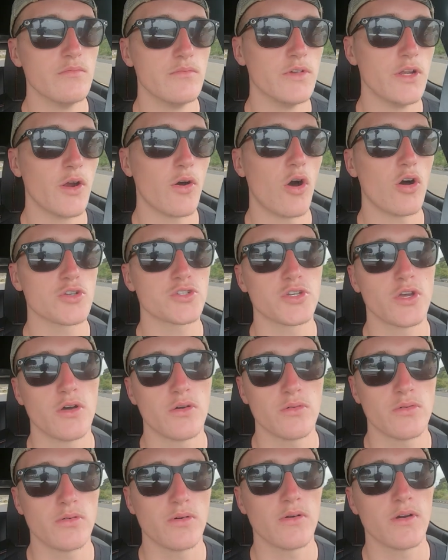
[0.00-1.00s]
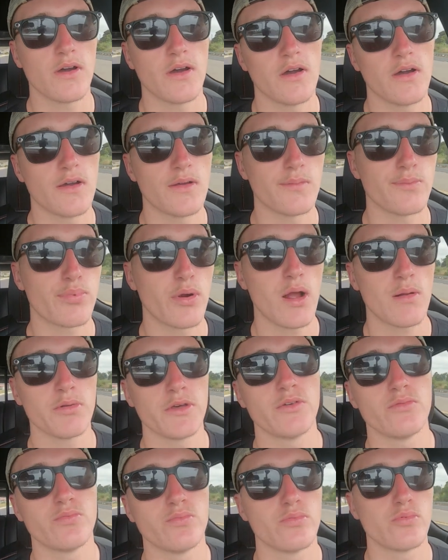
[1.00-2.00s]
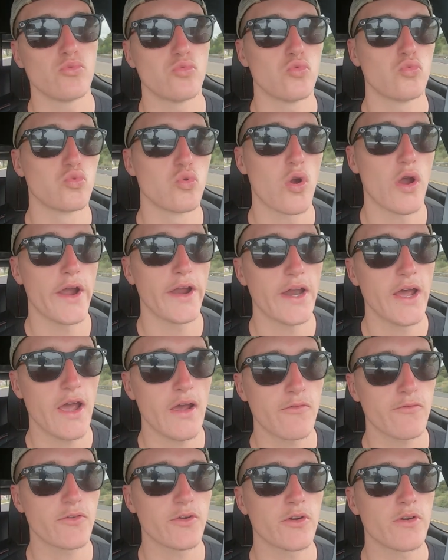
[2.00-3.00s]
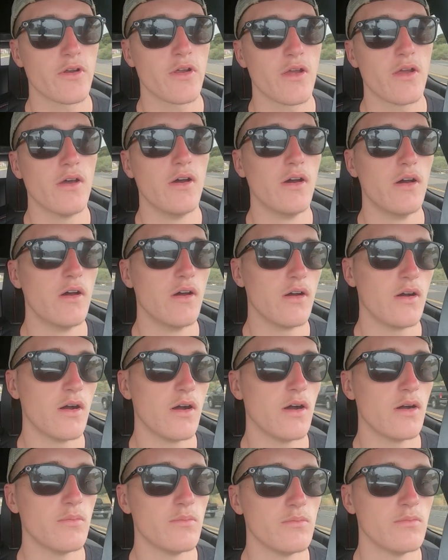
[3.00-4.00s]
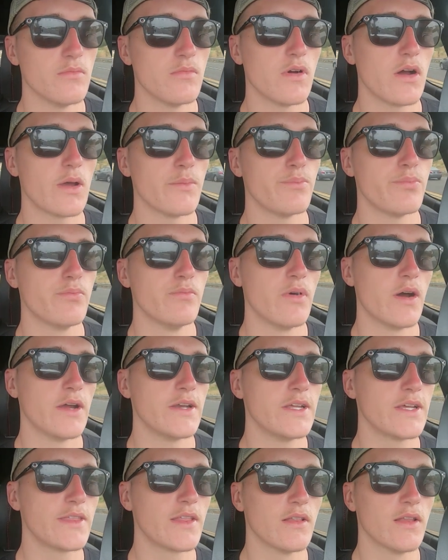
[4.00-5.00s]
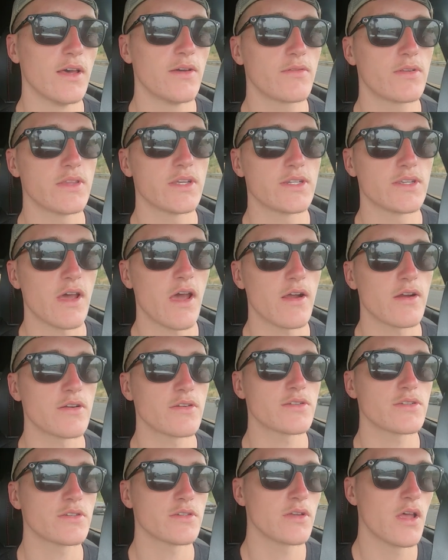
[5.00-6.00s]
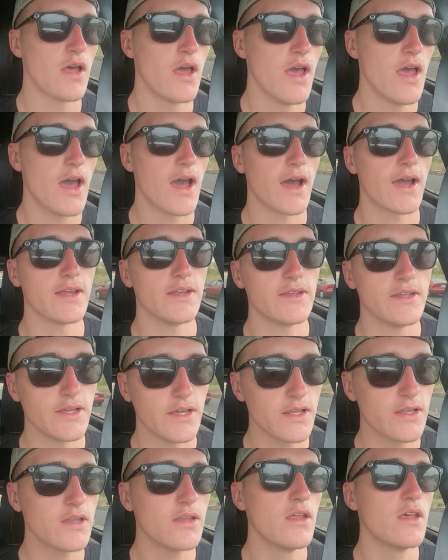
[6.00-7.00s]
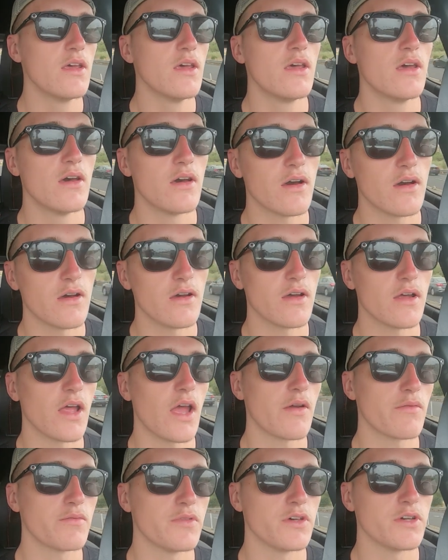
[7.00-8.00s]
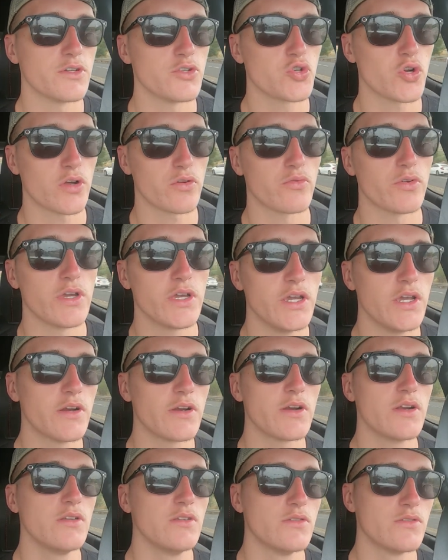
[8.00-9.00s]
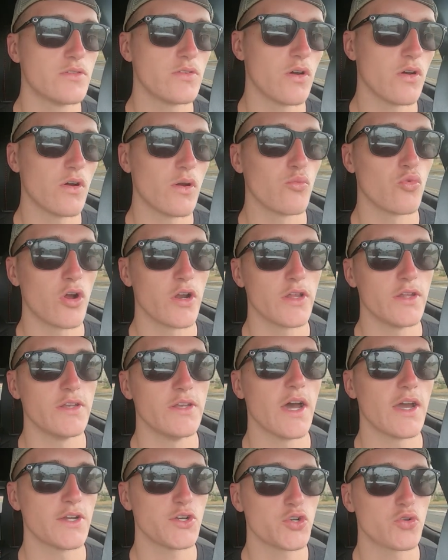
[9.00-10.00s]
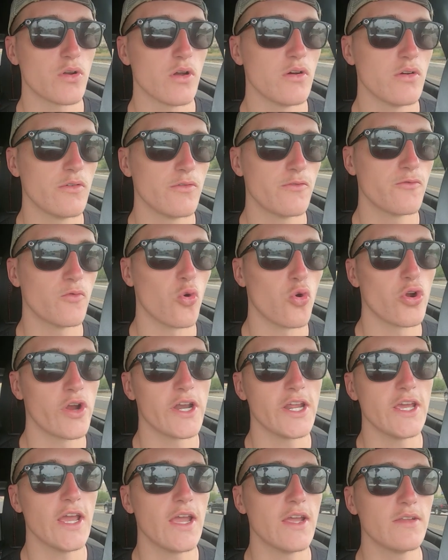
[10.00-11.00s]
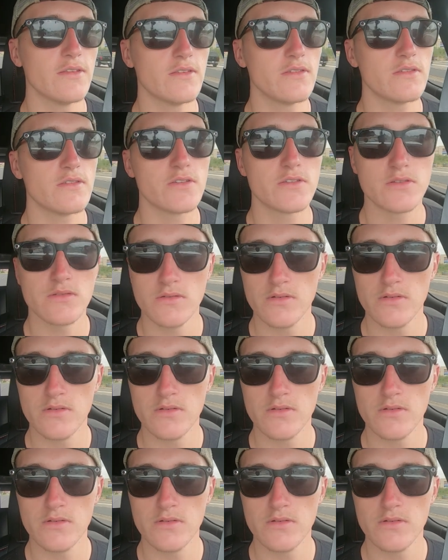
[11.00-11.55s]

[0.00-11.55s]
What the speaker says: also probably right after I did the lift and the tires, I did have the truck re-geared. So I'm running Nitro 488s,